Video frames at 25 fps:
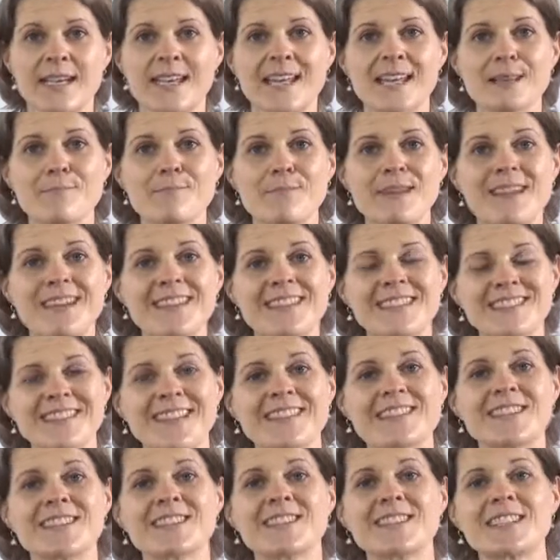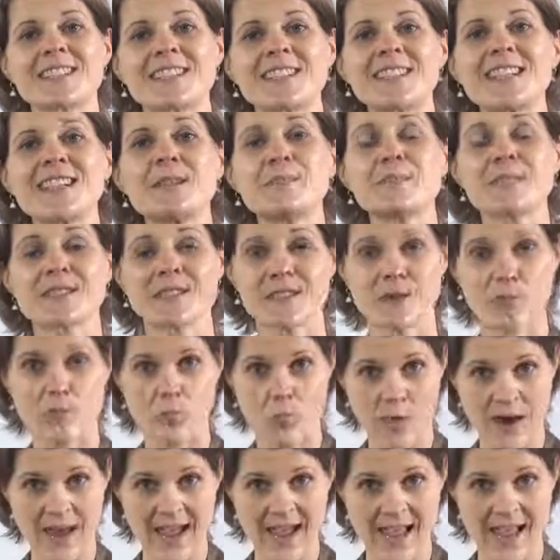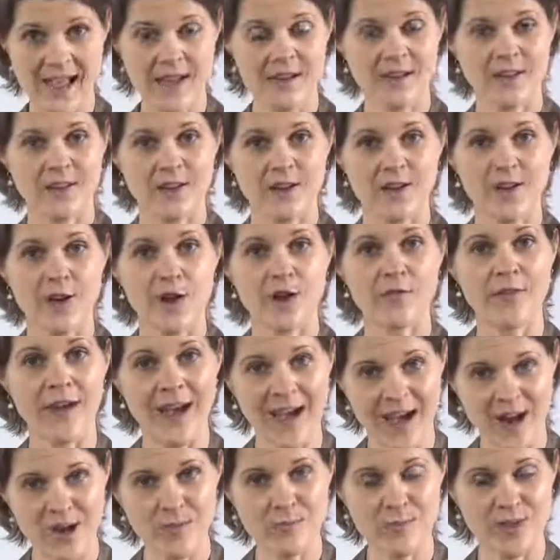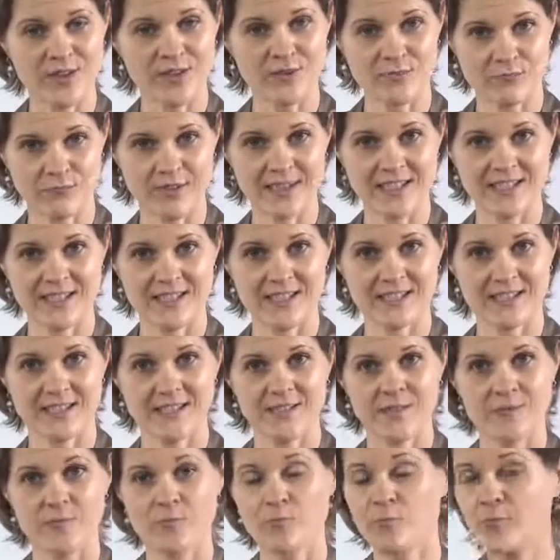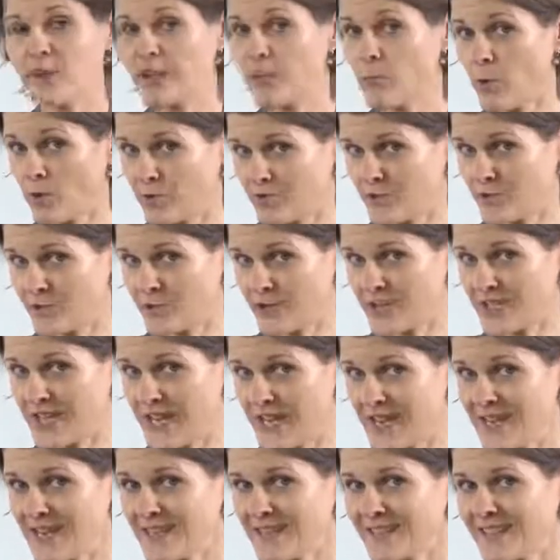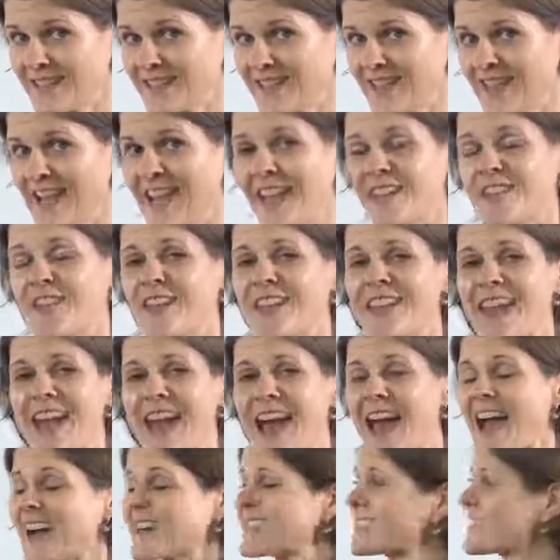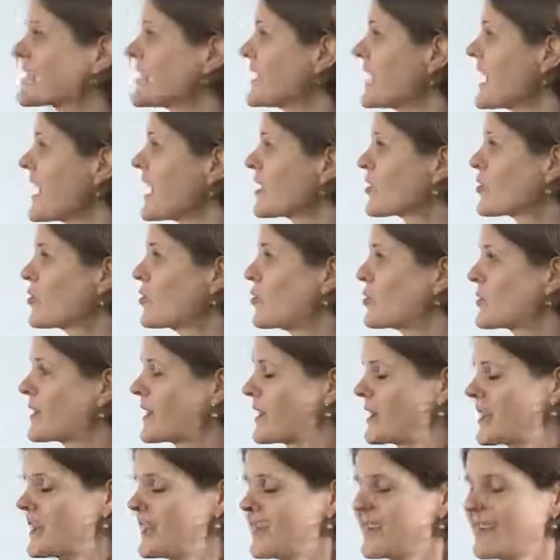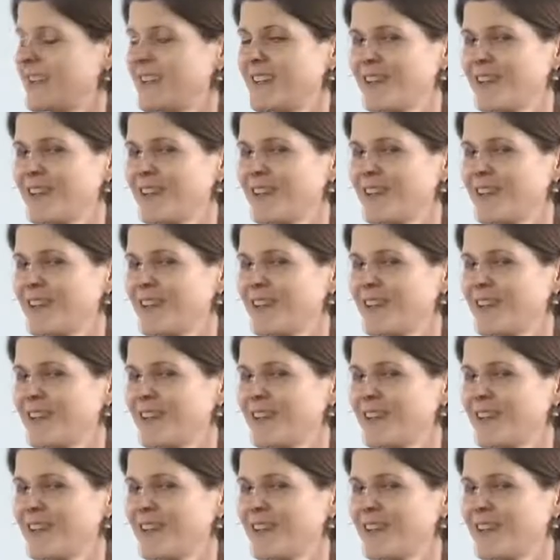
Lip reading: It means that the team is aware of how much risk we want to take and they act accordingly.